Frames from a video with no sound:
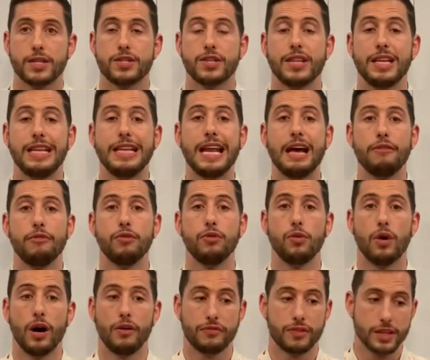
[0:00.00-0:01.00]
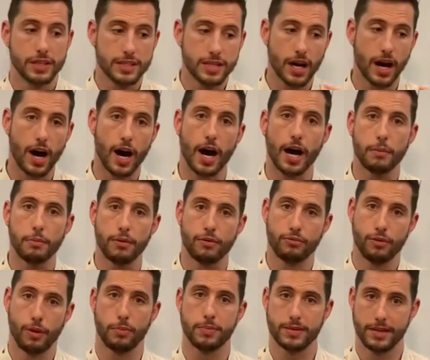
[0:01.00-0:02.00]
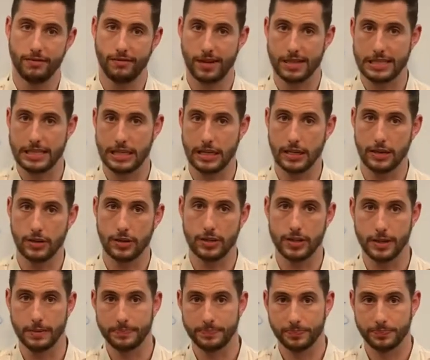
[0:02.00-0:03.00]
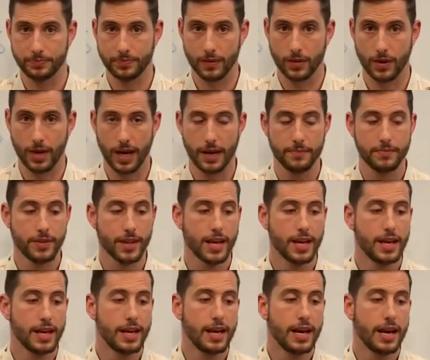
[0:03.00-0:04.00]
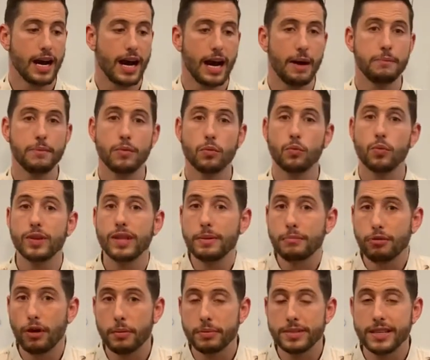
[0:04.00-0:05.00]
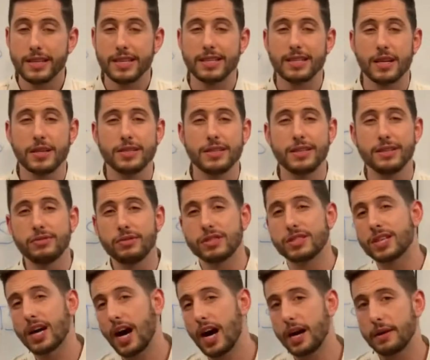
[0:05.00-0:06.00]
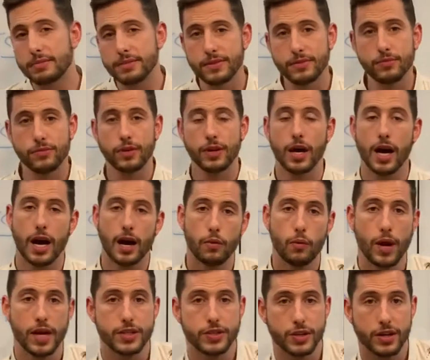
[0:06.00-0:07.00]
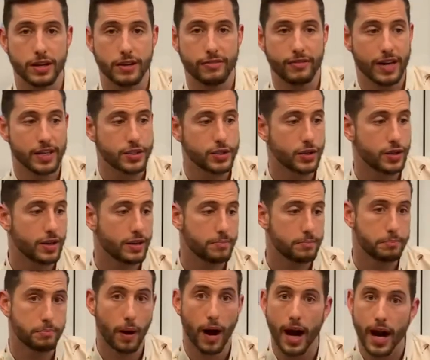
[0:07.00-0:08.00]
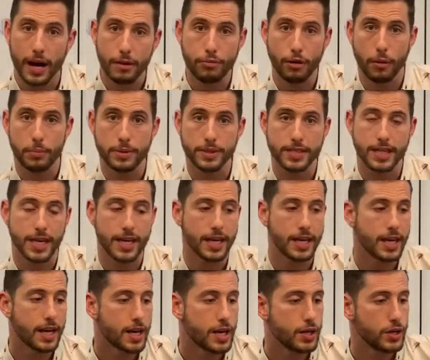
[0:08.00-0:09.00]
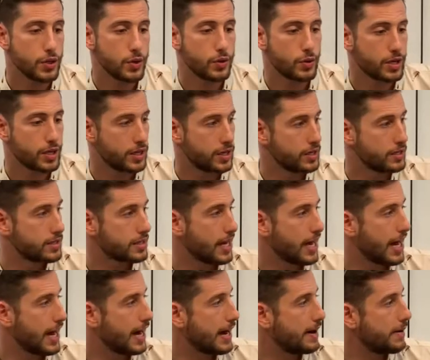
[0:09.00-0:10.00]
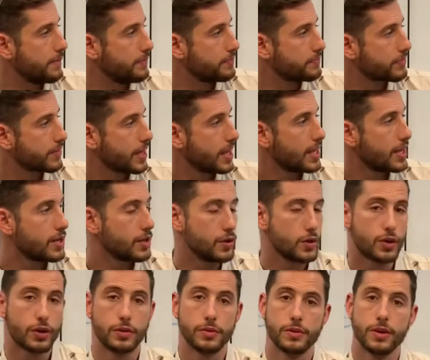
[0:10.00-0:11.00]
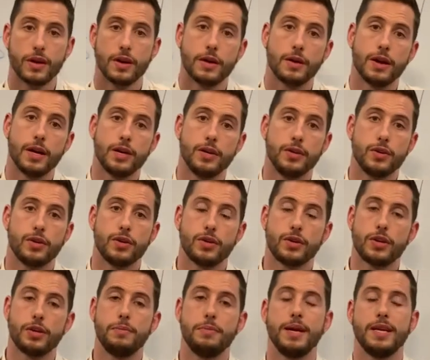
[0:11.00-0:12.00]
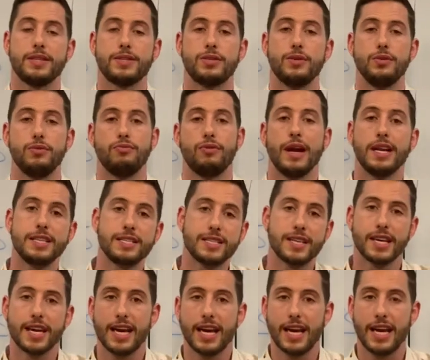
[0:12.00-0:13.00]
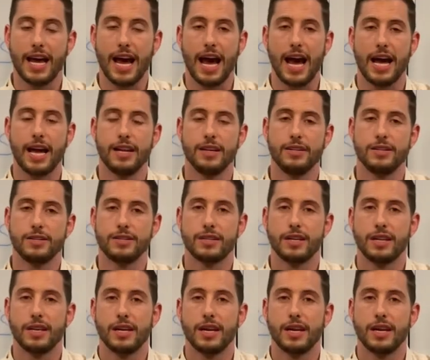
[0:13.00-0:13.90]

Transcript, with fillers: to the level of the type of property investing you can do, okay? Um, within property, there's loads of different types of uh, ways you can invest. You can buy a property. You could um, you could you could commit to renting it and